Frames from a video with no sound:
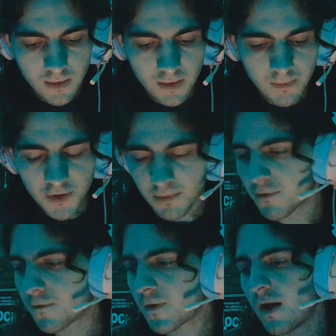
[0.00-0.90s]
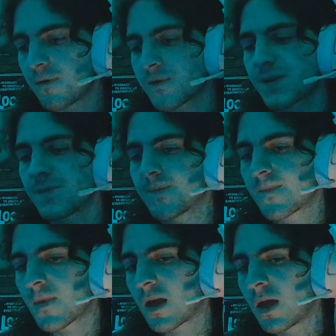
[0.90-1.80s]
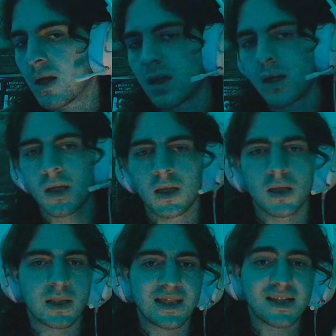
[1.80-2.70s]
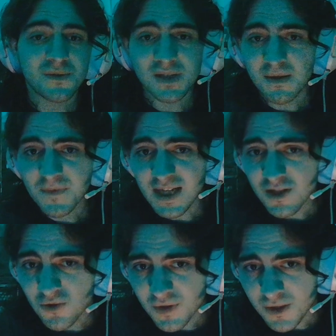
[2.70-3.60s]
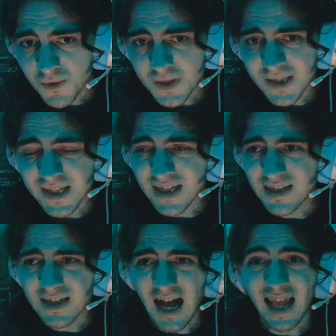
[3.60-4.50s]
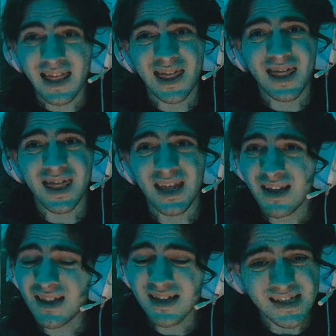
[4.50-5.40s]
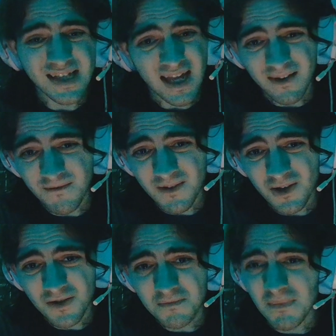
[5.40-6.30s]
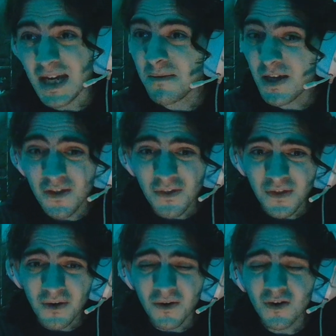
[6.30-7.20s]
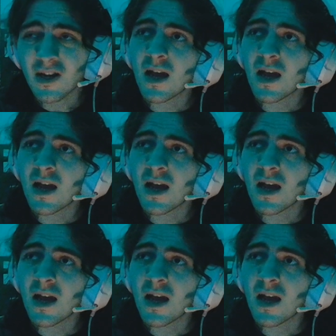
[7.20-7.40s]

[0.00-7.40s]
bulletproof cuffs. This was something introduced in, I think, the second film, maybe the third,